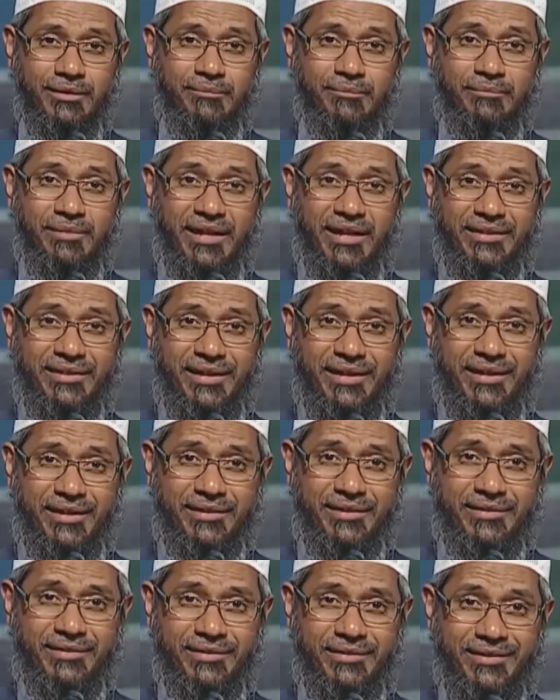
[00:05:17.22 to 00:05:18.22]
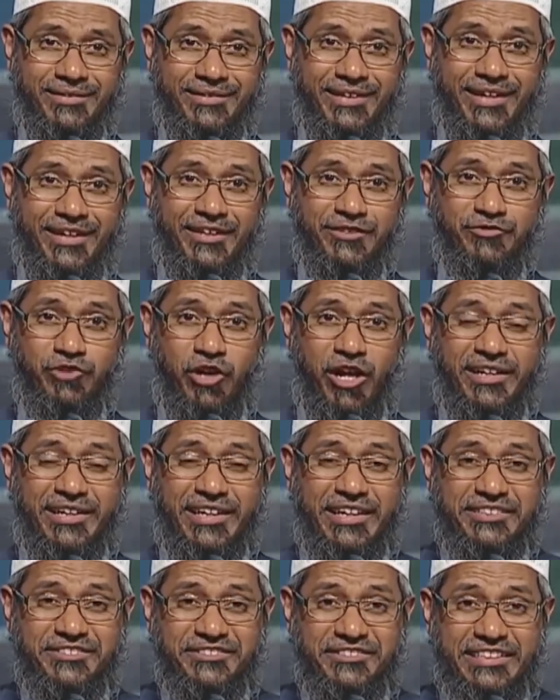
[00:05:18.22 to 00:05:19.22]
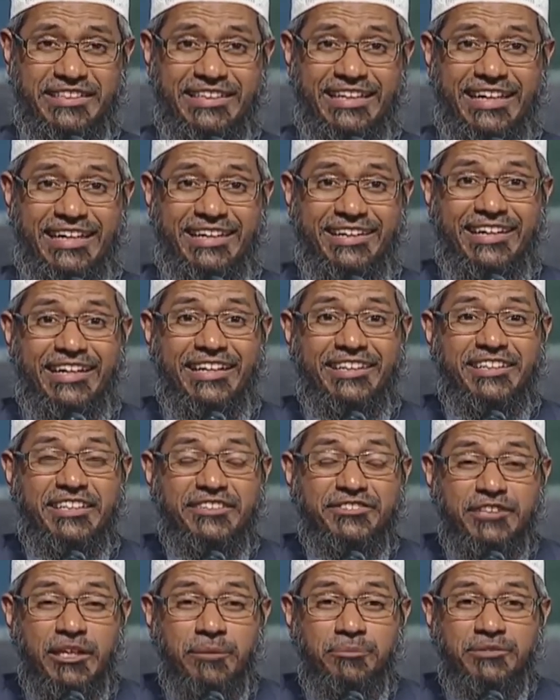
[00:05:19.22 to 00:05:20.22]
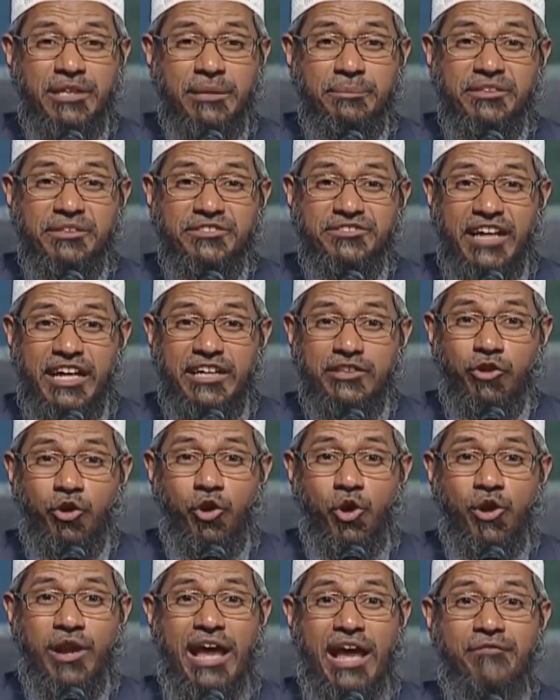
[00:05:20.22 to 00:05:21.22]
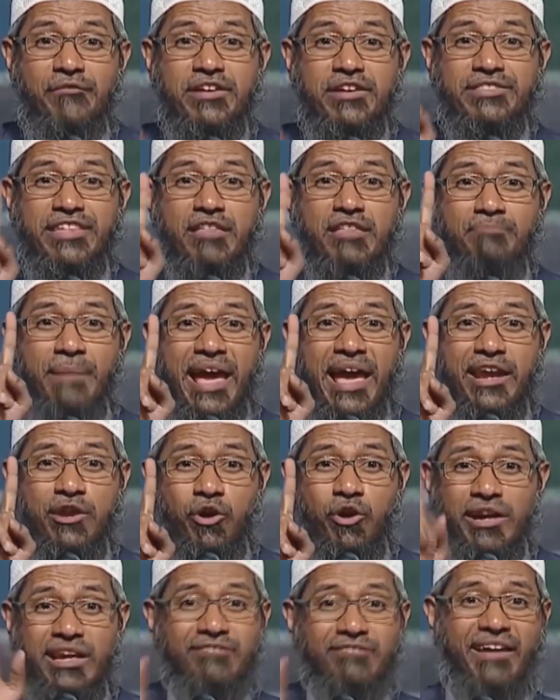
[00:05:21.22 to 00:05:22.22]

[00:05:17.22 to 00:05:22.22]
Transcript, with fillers: Brother, there is not a single religious scripture beside the Quran which says marry only